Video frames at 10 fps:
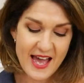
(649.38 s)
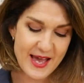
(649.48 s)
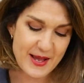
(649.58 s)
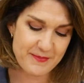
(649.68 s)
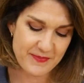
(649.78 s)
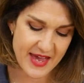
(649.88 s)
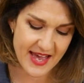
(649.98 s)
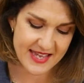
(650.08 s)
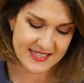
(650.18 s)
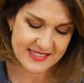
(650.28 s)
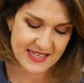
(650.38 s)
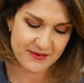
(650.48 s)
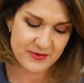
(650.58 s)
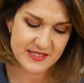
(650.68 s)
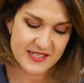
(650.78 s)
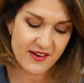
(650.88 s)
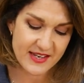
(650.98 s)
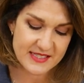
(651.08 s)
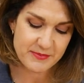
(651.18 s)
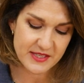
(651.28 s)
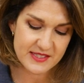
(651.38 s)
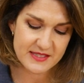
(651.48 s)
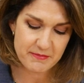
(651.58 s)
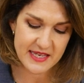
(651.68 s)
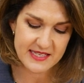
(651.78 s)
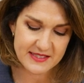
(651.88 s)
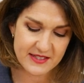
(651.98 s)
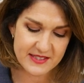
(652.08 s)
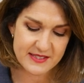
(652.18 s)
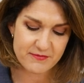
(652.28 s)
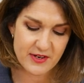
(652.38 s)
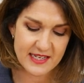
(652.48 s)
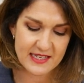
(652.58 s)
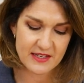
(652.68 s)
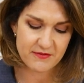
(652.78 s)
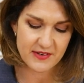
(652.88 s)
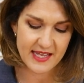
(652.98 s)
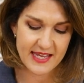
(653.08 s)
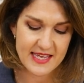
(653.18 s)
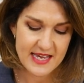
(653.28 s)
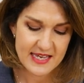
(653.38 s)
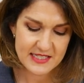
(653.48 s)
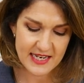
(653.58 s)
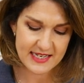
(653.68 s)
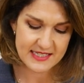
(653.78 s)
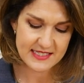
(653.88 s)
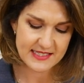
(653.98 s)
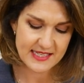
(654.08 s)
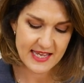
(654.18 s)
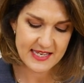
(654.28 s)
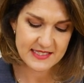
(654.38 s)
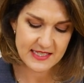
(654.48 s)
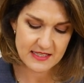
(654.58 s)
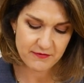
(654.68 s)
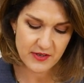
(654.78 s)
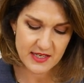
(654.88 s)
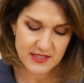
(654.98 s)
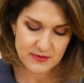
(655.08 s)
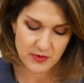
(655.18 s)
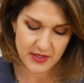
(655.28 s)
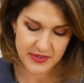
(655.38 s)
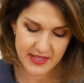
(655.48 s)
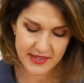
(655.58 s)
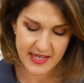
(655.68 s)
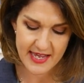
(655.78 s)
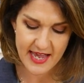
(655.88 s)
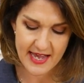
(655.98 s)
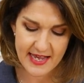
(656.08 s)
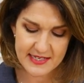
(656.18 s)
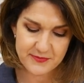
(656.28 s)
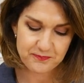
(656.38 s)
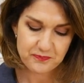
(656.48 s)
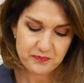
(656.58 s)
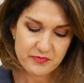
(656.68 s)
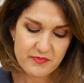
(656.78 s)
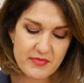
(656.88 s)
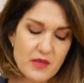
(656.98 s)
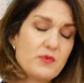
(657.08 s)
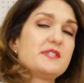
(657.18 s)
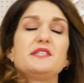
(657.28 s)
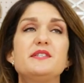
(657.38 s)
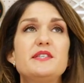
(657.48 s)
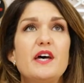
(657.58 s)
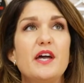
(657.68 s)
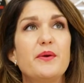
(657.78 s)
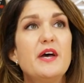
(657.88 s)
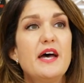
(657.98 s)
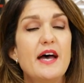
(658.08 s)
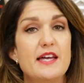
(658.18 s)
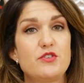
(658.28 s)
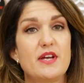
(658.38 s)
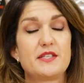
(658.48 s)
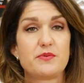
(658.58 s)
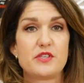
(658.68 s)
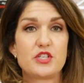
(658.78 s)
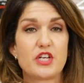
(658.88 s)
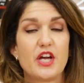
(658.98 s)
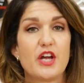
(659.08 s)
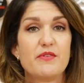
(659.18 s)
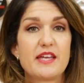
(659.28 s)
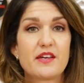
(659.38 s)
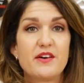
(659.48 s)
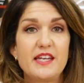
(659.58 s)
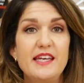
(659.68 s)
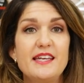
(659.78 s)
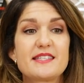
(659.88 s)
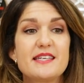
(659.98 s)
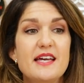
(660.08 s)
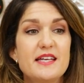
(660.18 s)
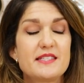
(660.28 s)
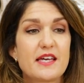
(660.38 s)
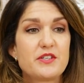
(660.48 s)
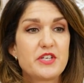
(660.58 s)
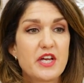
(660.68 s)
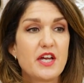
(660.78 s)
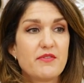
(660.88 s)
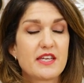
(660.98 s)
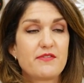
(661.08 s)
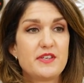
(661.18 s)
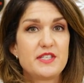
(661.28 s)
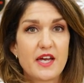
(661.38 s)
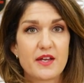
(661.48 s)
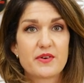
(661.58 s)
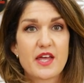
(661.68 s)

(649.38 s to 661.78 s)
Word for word: and it was nice because the bees got some really lovely challenges here. So the first one that they had was to sew a dress with shirring on it. So shirring, if you don't